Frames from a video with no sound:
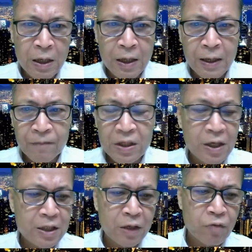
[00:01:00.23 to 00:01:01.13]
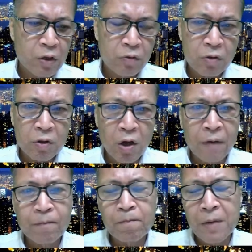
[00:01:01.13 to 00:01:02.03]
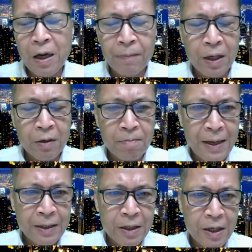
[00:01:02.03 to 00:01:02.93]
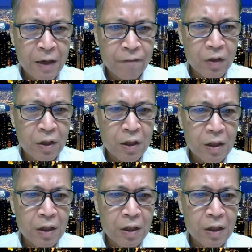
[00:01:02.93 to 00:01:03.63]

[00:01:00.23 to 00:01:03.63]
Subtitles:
This lesson we talk about mainly of the